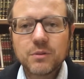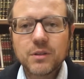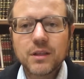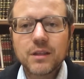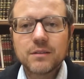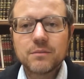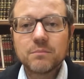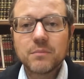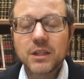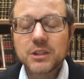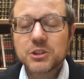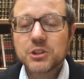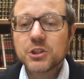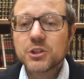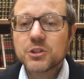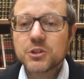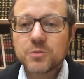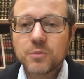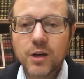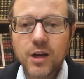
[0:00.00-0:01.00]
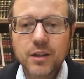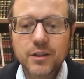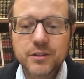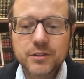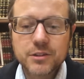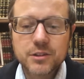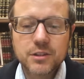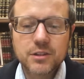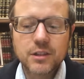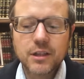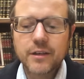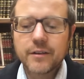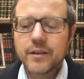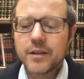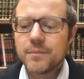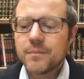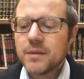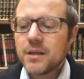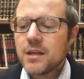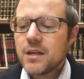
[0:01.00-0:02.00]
in much smaller sedarim.